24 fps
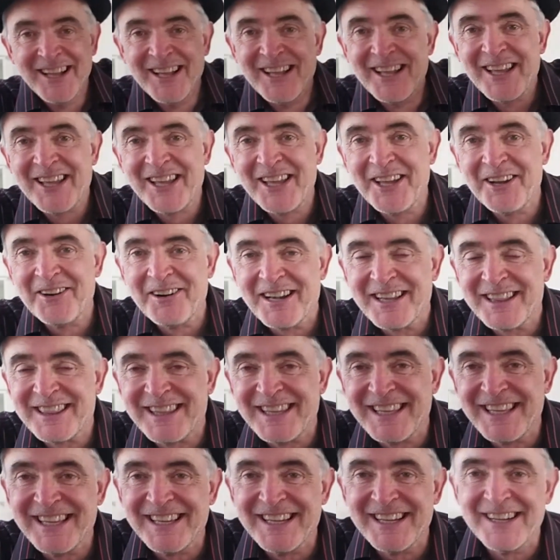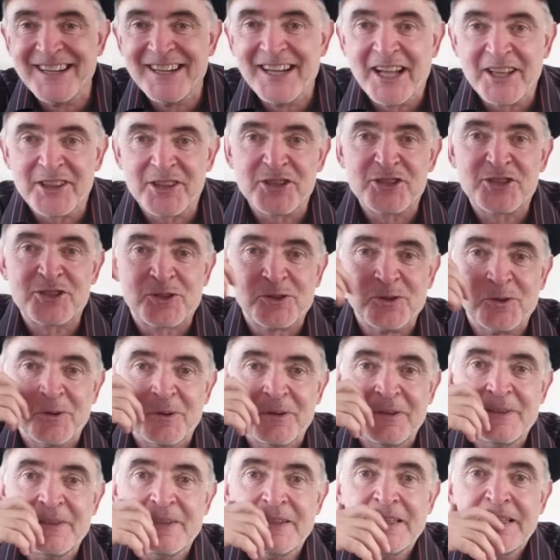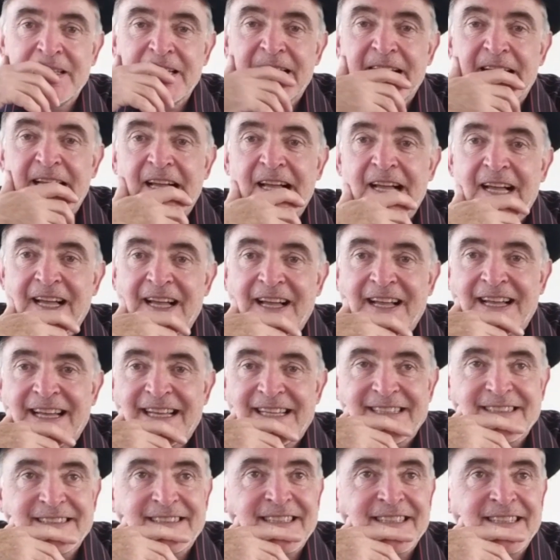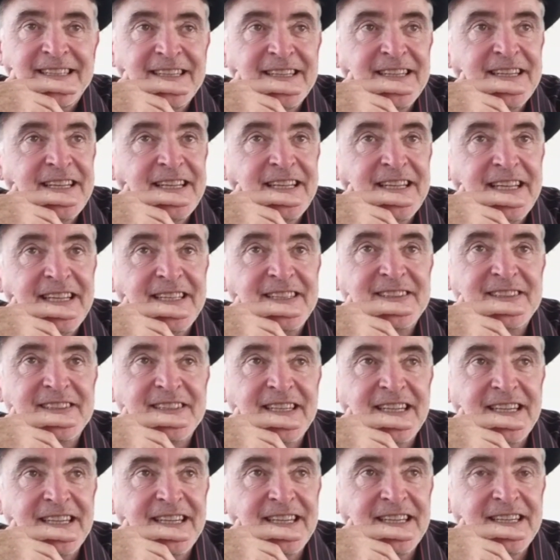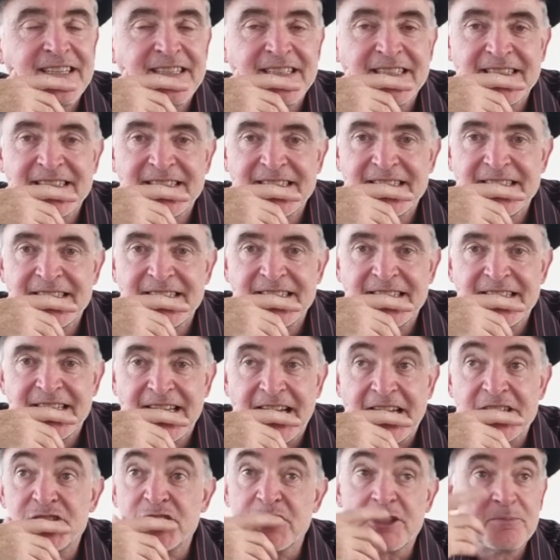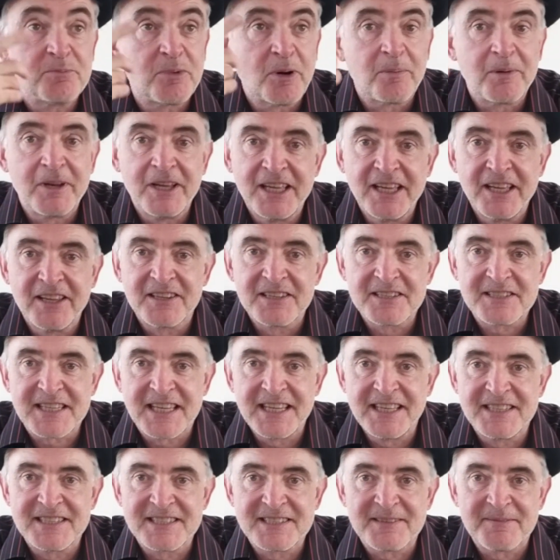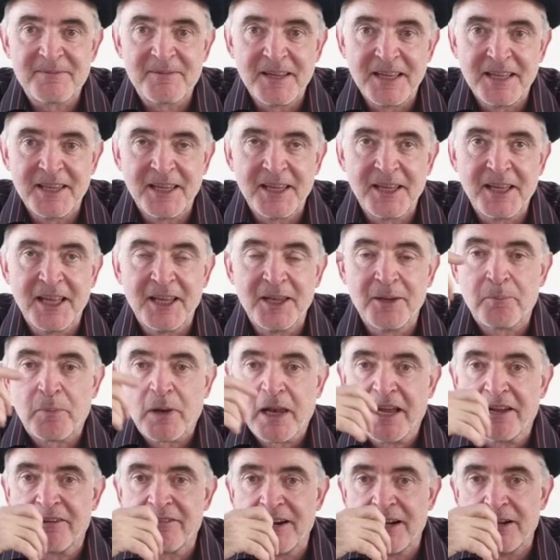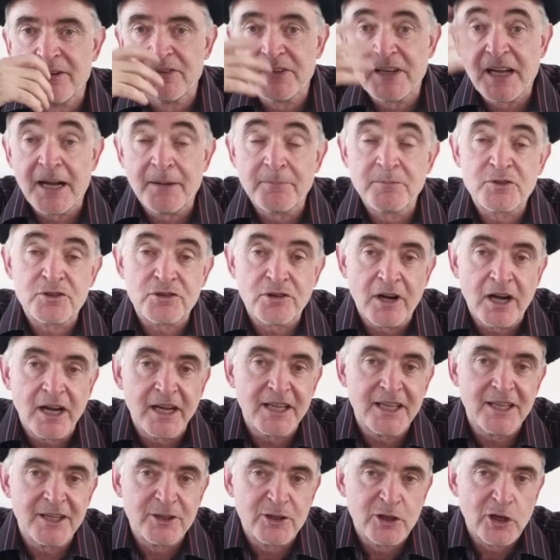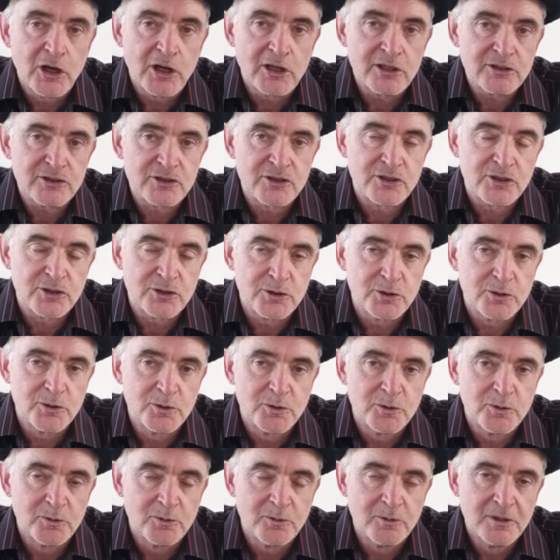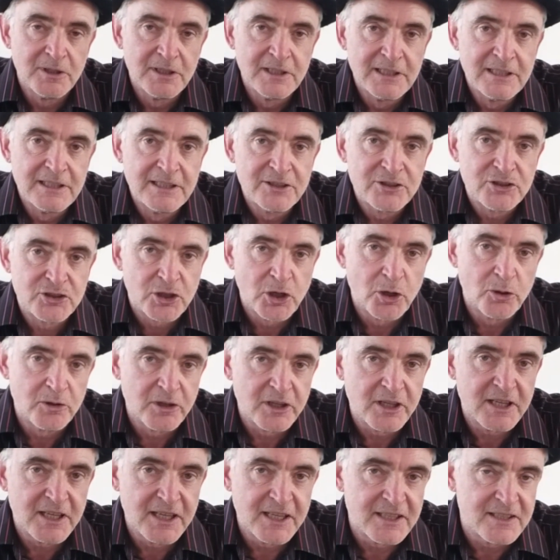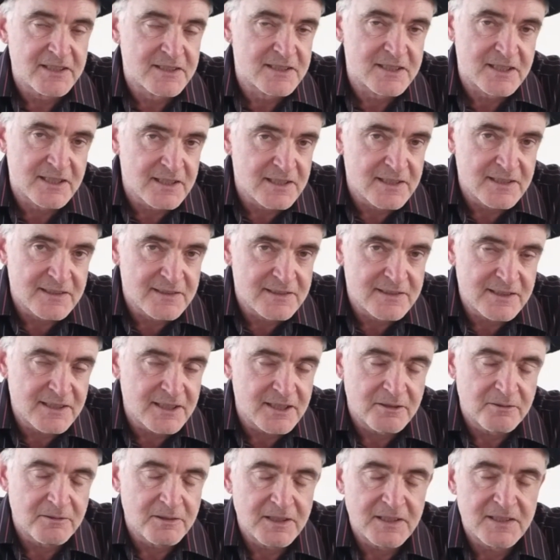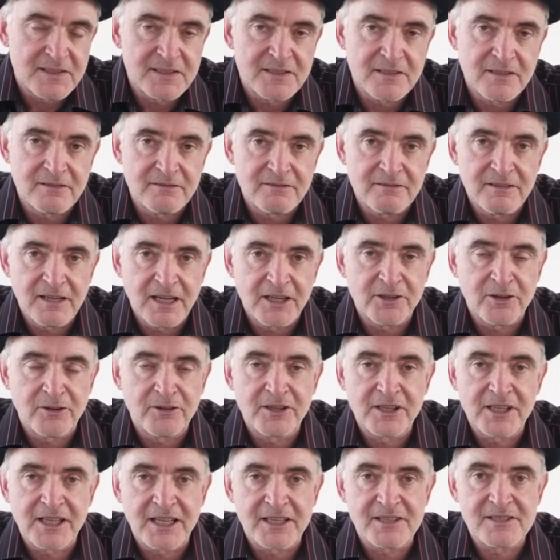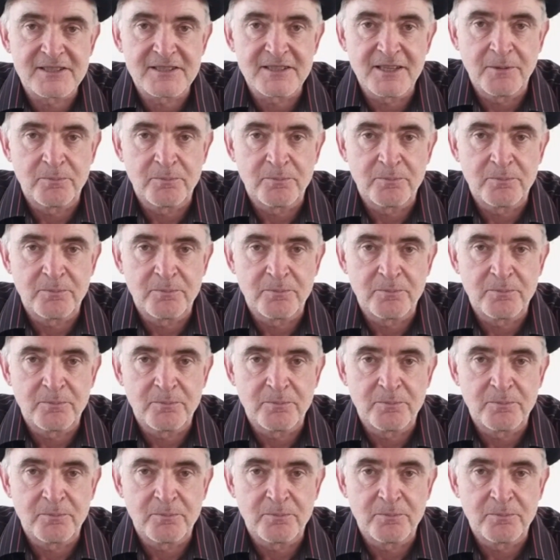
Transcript: here at the school, and it's as you can probably hear, there's kids in the playground. I'm trying not to show the kids because, it's not, I don't think that's